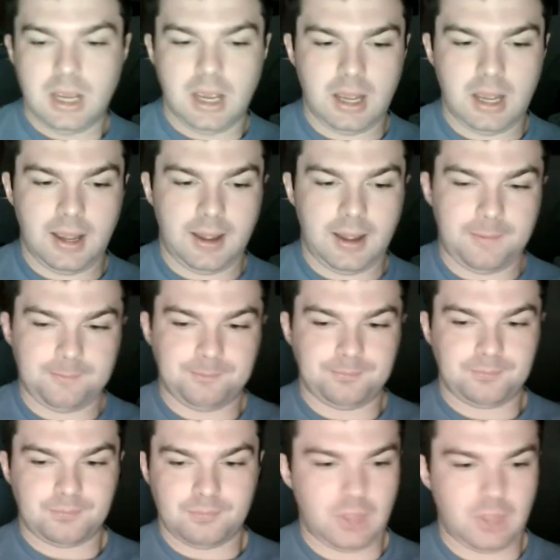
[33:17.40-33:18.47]

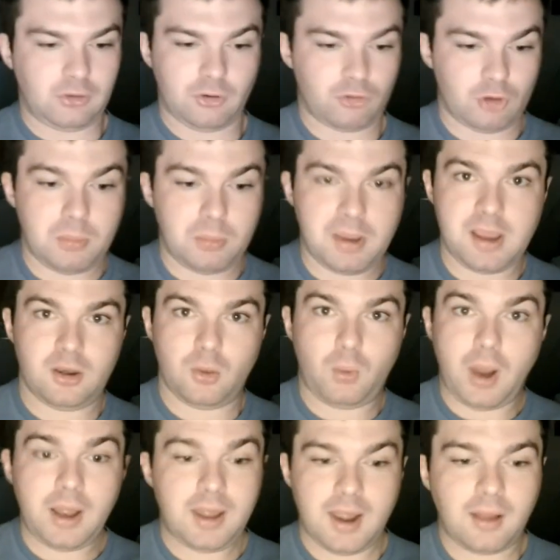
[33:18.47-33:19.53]
that there's nobody in the
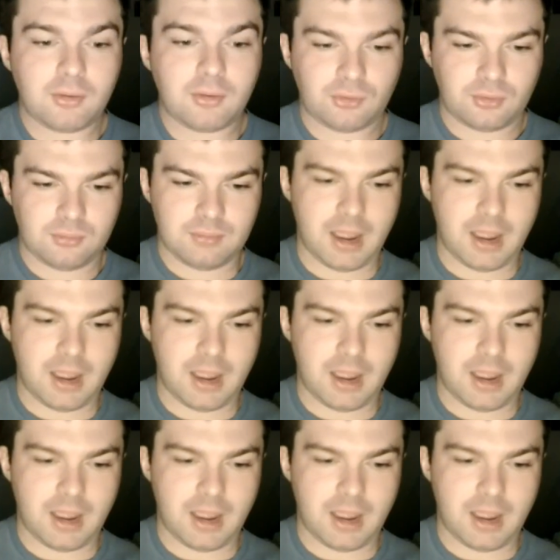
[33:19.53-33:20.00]
White House.